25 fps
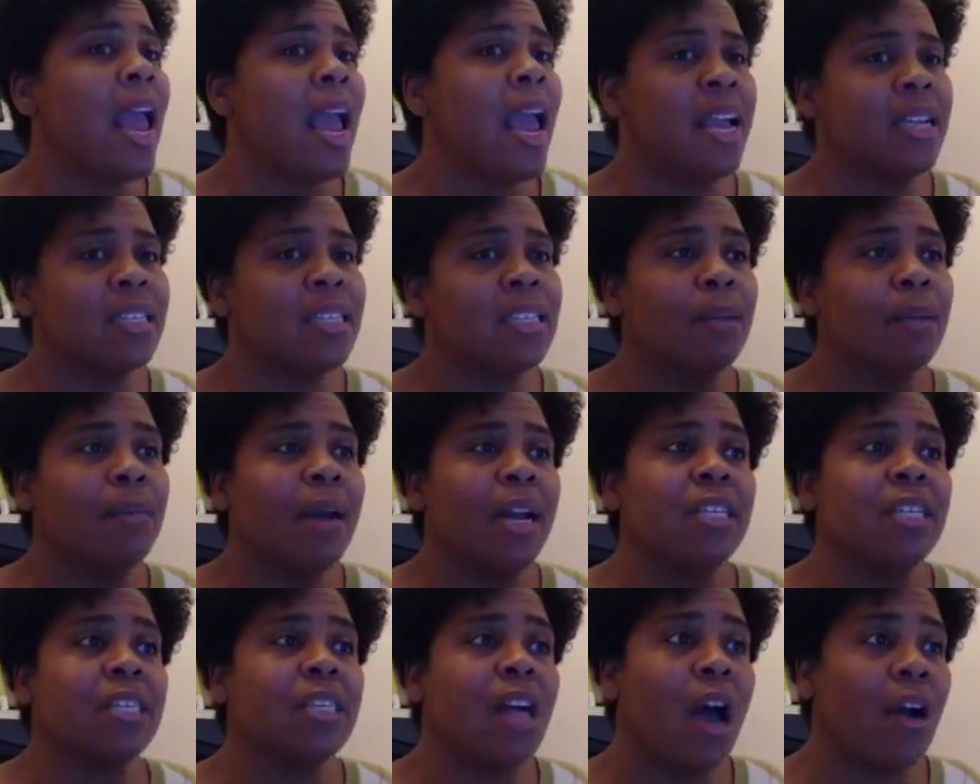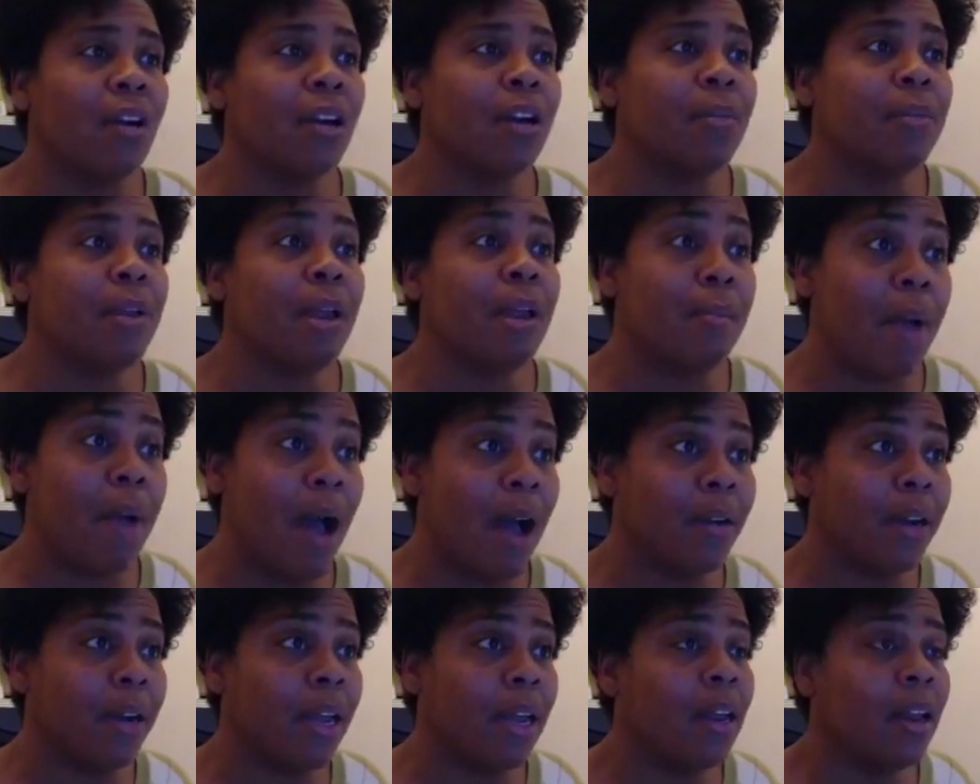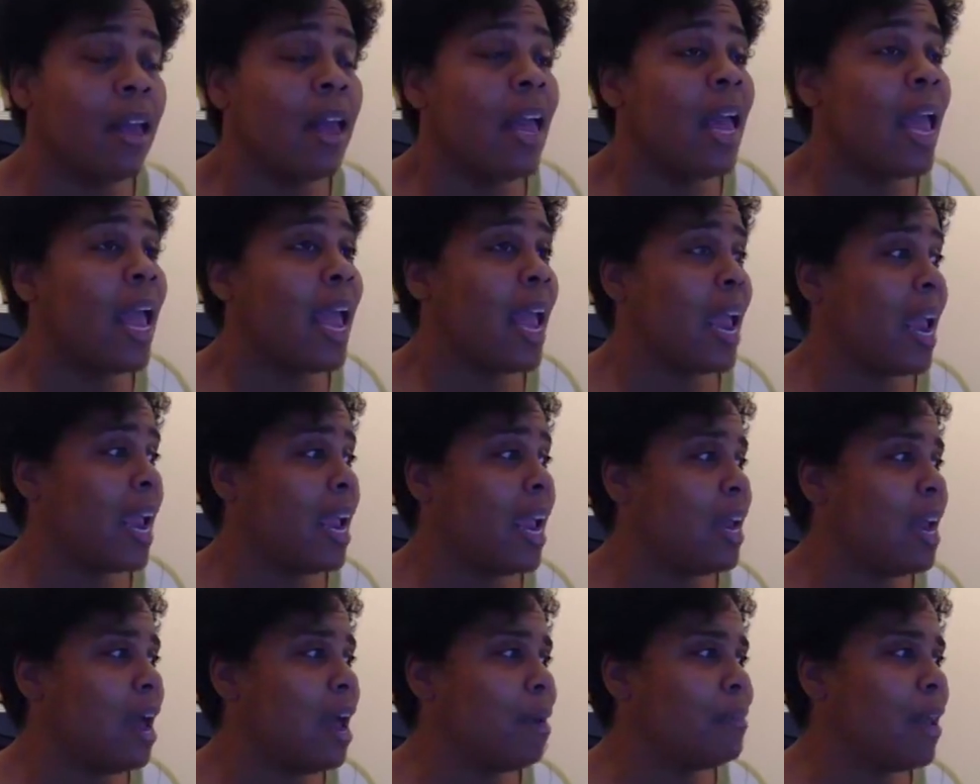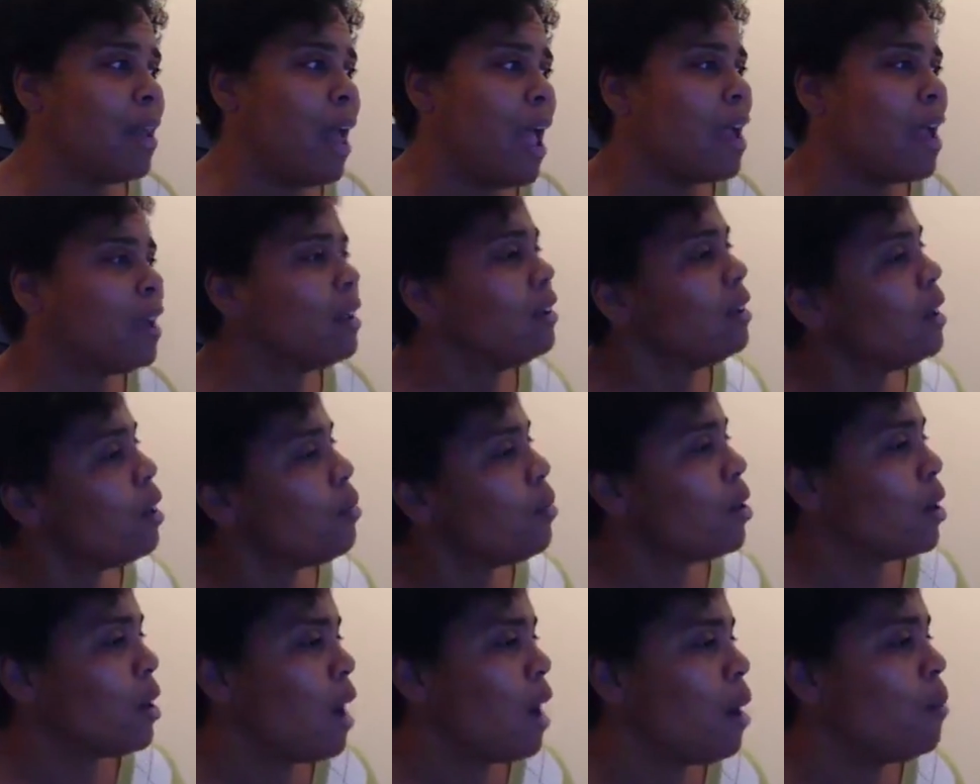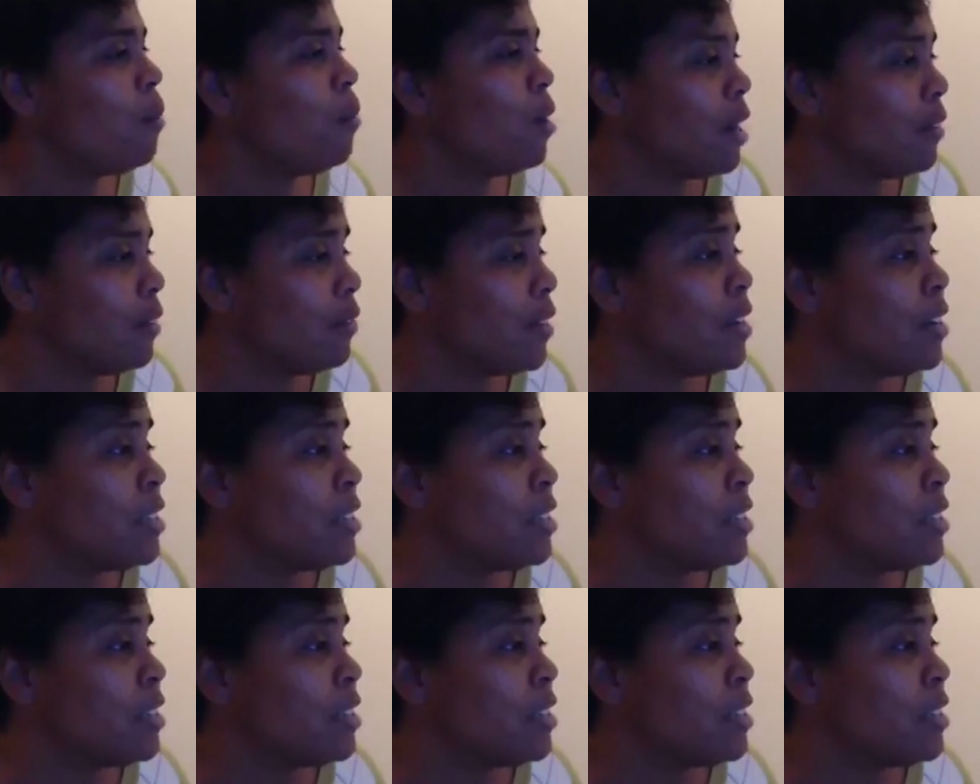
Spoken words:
and somebody's talking to me about it, and I'm like, oh, I wonder if